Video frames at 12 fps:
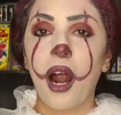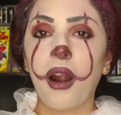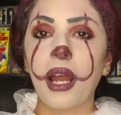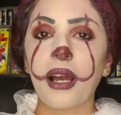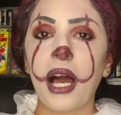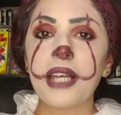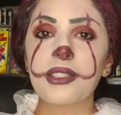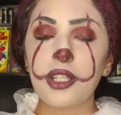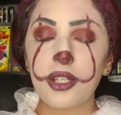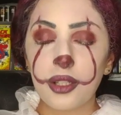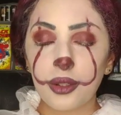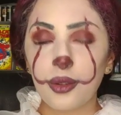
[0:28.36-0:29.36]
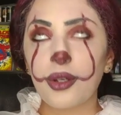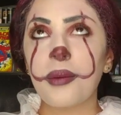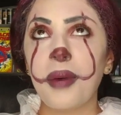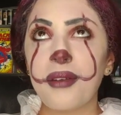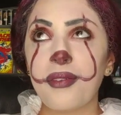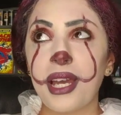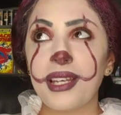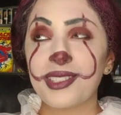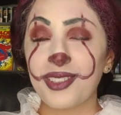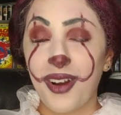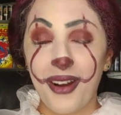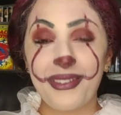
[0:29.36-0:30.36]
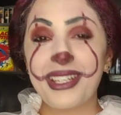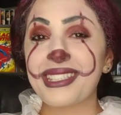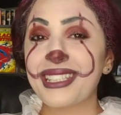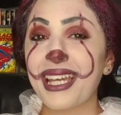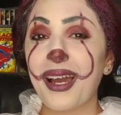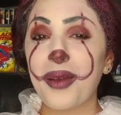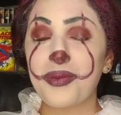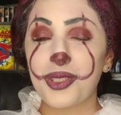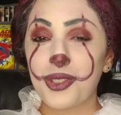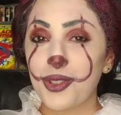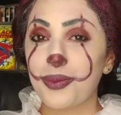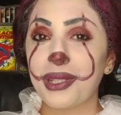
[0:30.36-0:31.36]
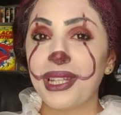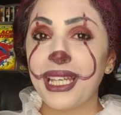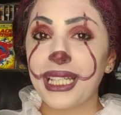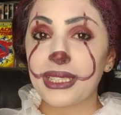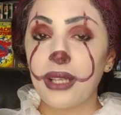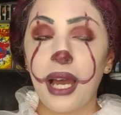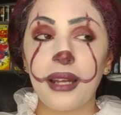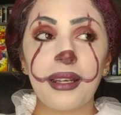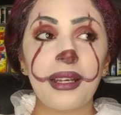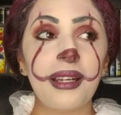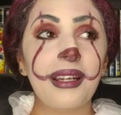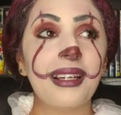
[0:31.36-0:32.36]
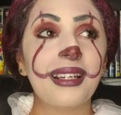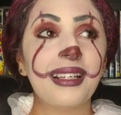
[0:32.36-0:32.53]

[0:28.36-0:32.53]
Alright, guys. Look at my face. Obviously, I'm stupidly excited.